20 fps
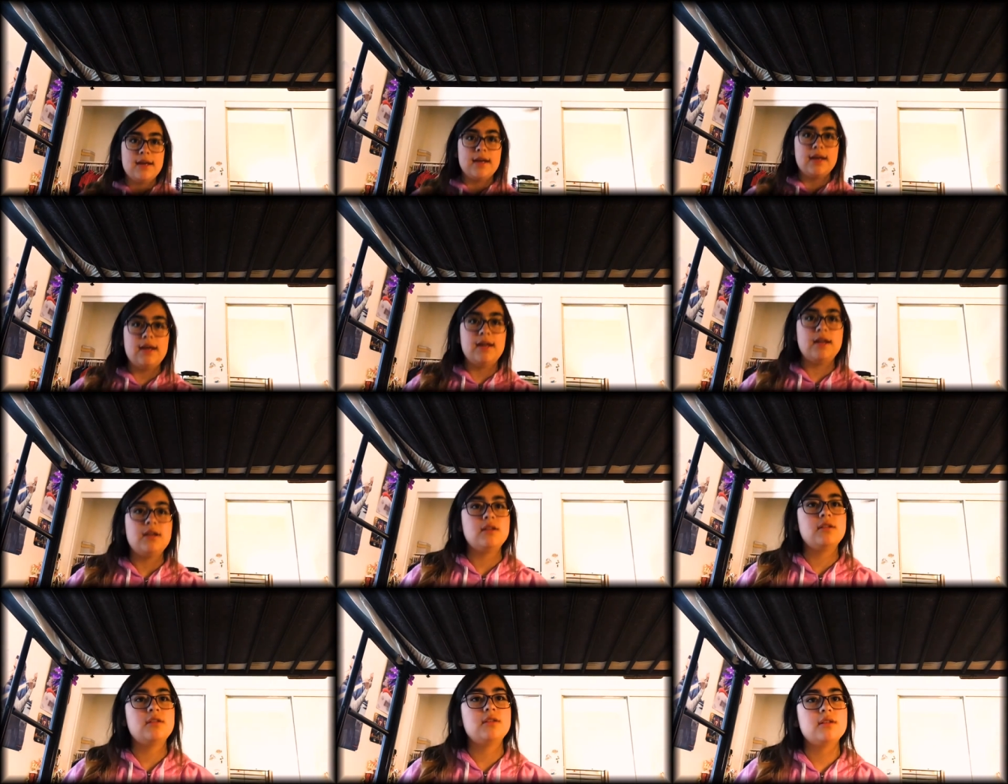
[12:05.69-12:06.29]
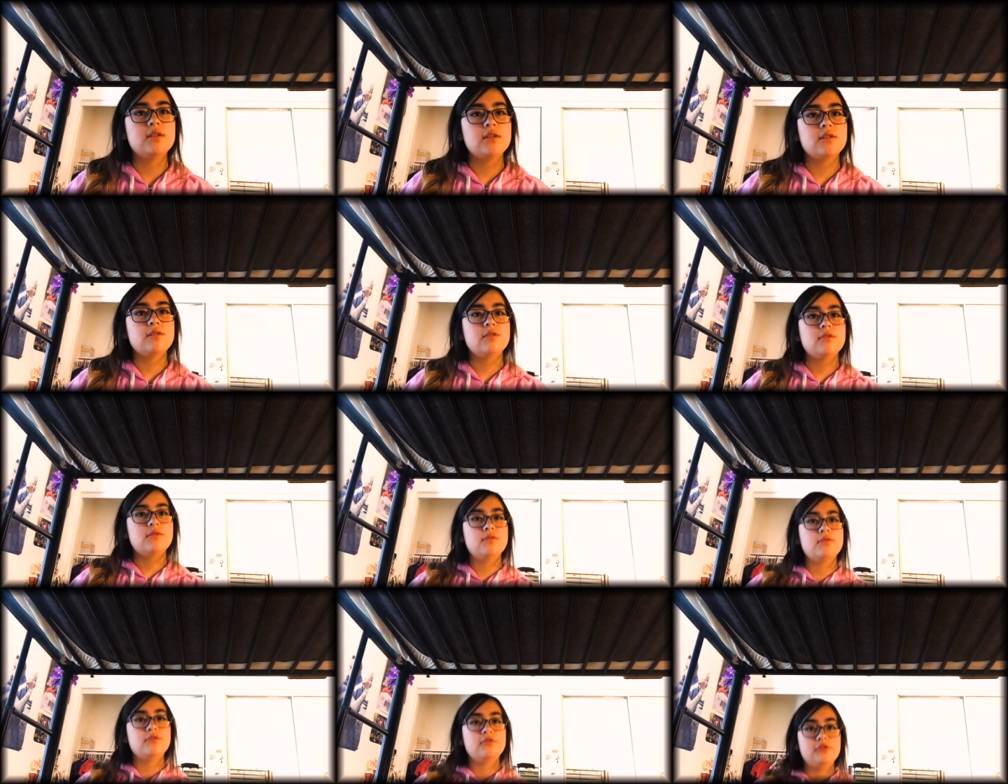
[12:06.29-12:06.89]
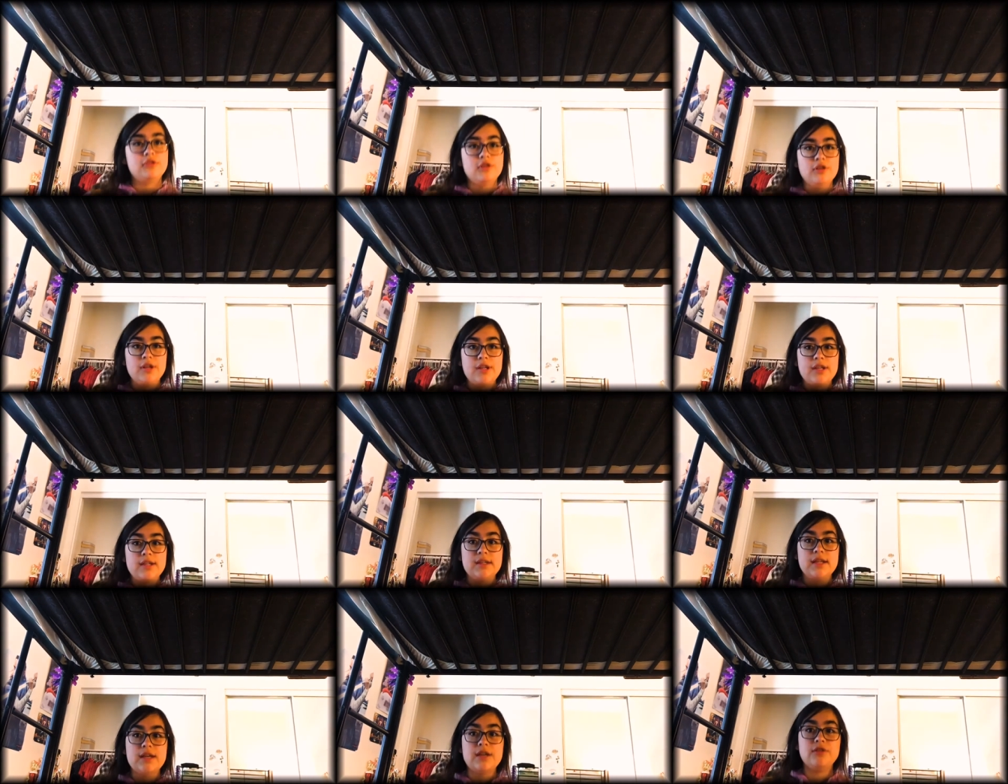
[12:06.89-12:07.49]
And
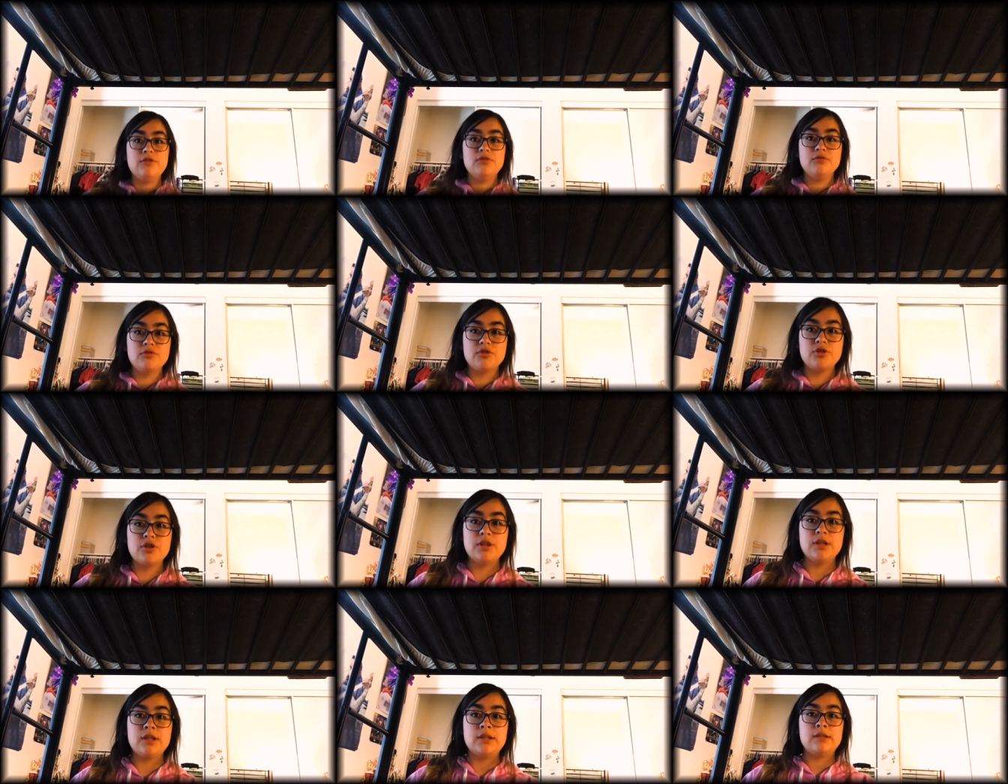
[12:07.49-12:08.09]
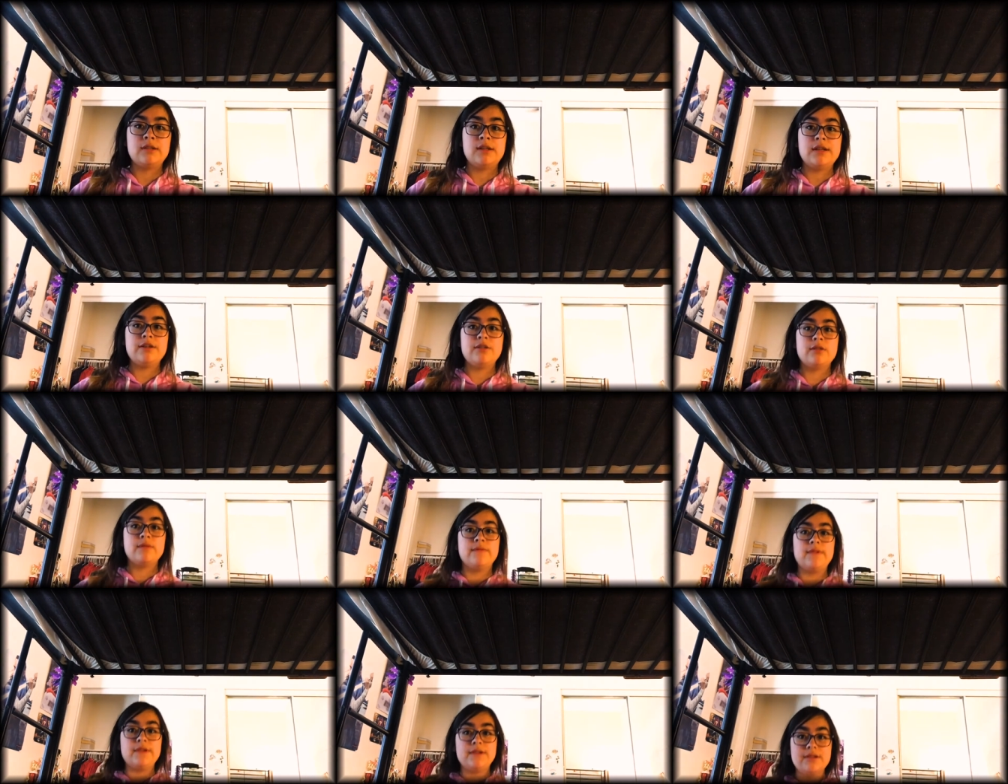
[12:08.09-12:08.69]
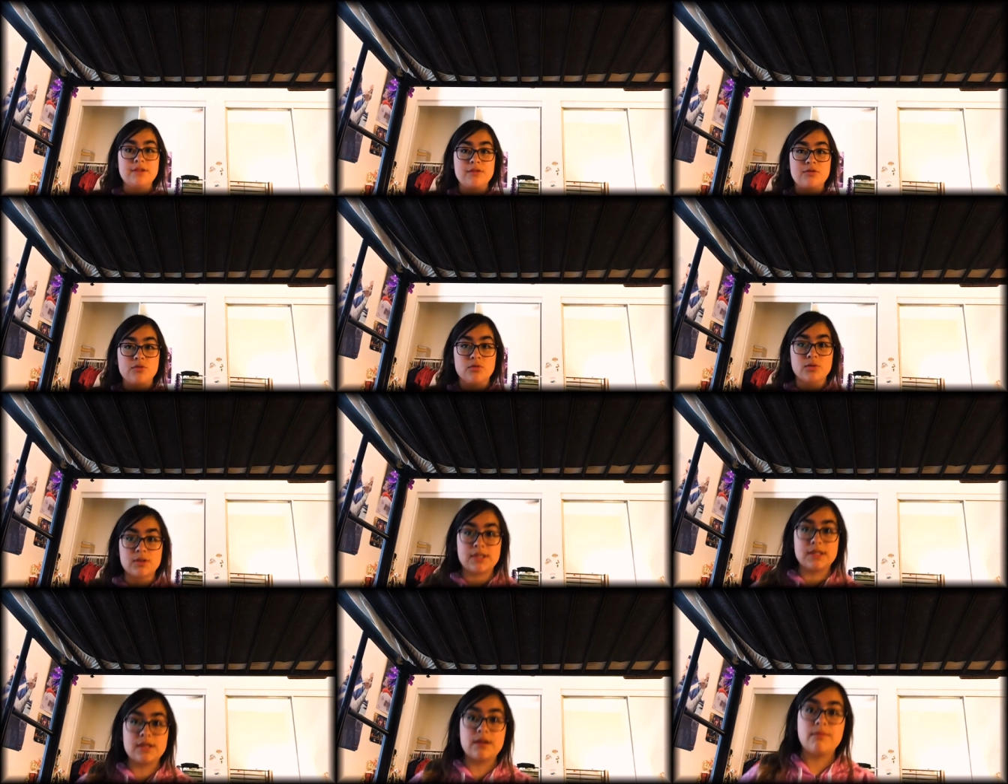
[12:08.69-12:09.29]
learning that you shouldn't let your feelings
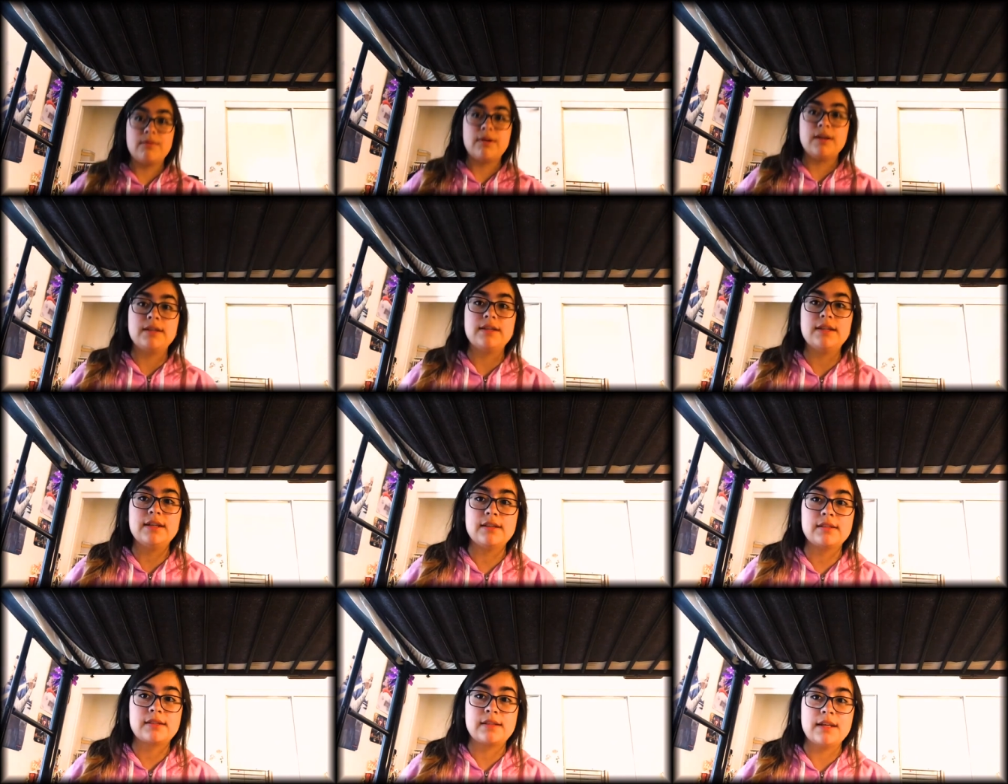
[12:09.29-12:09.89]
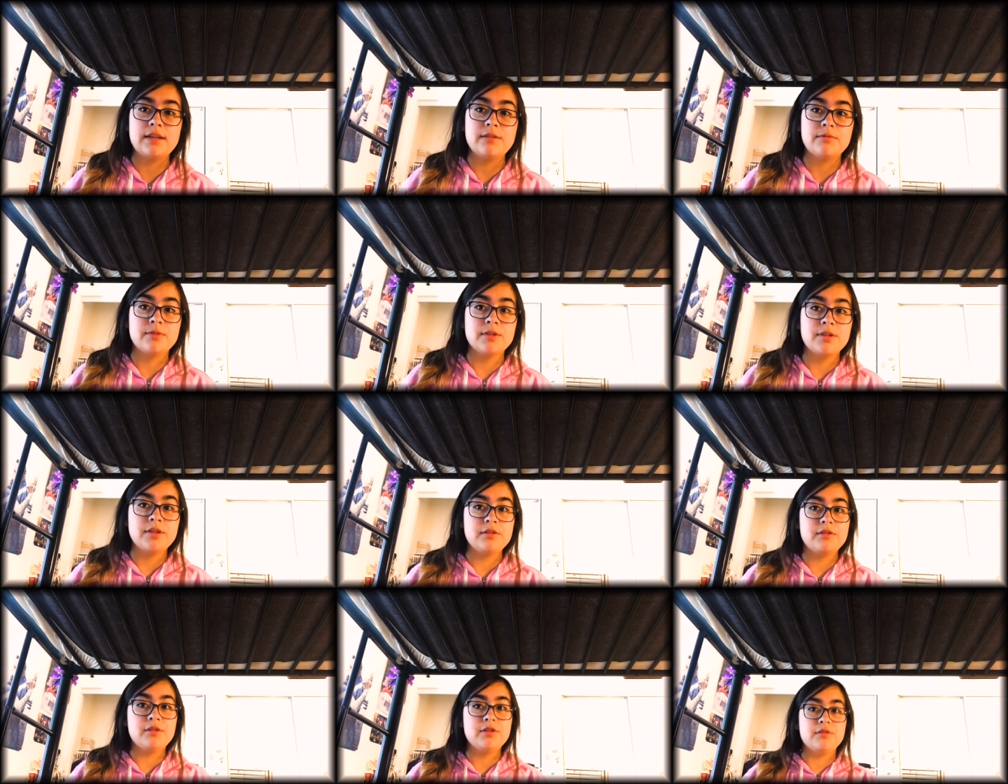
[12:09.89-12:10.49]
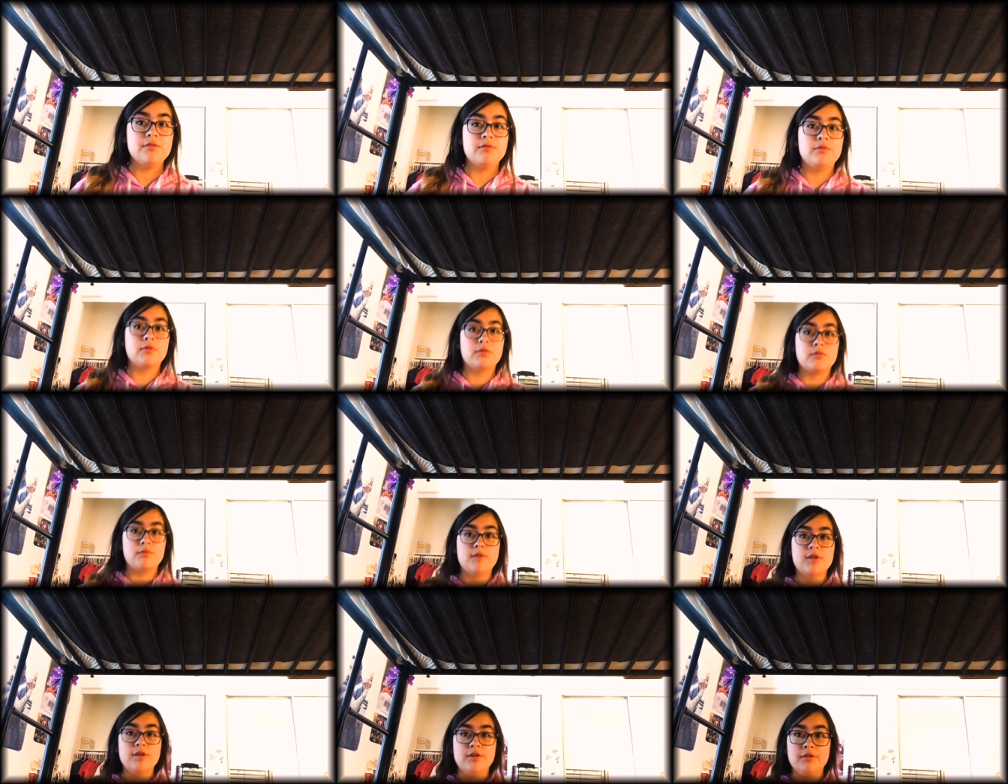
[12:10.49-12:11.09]
towards someone dictate what you do
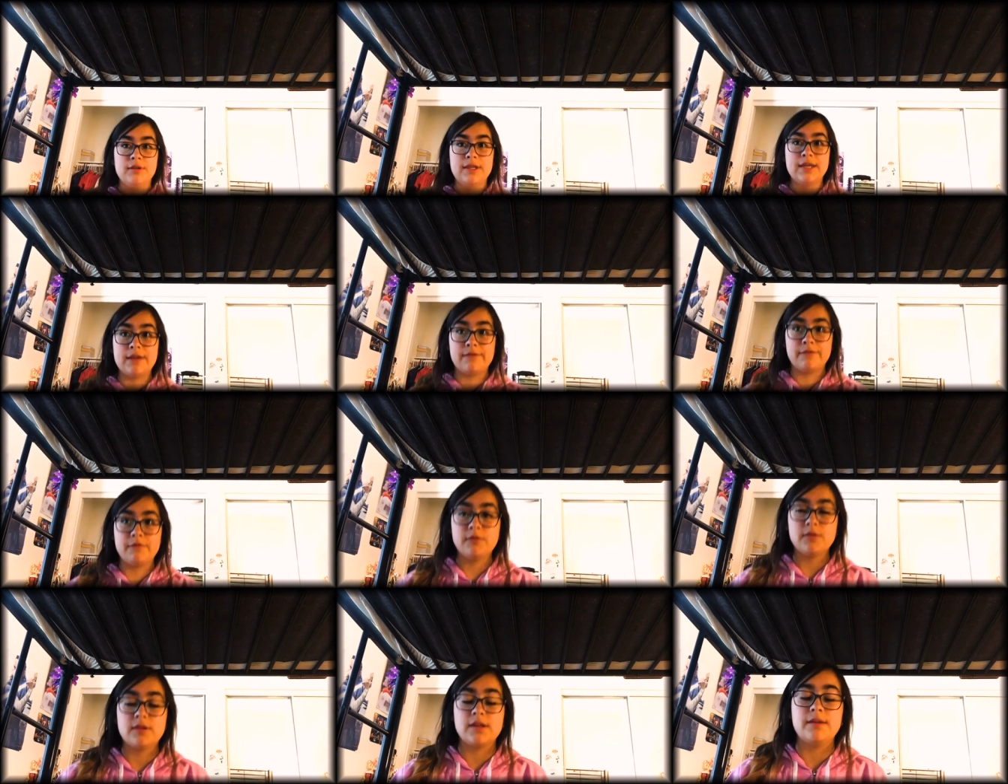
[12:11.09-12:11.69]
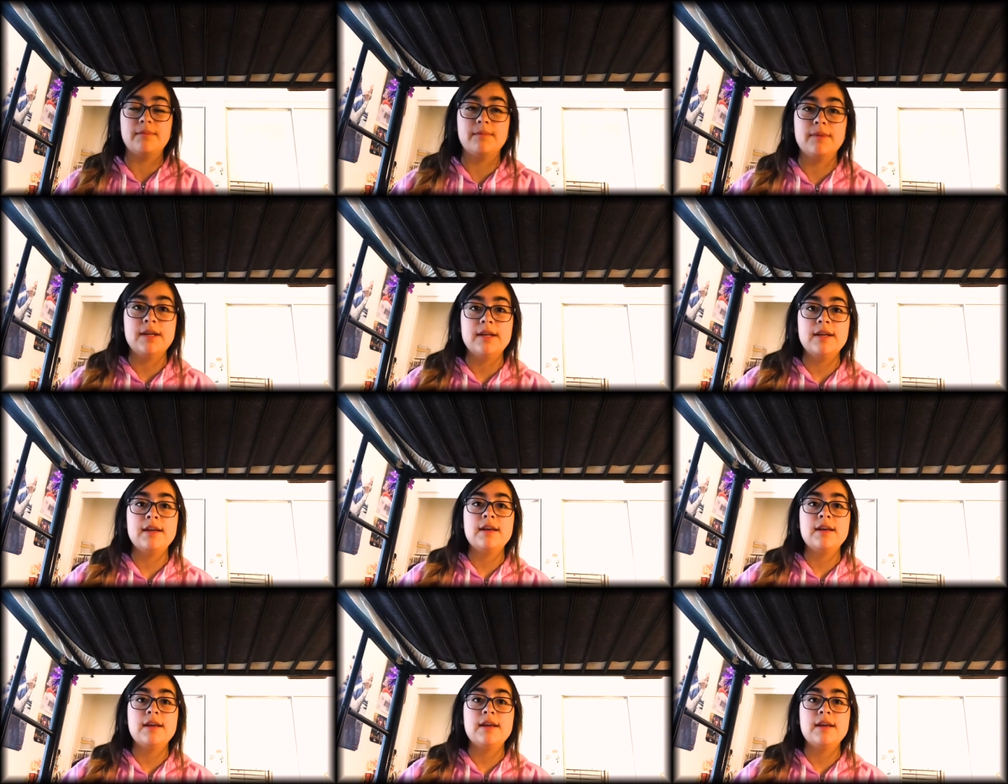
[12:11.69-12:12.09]
or what you get for them.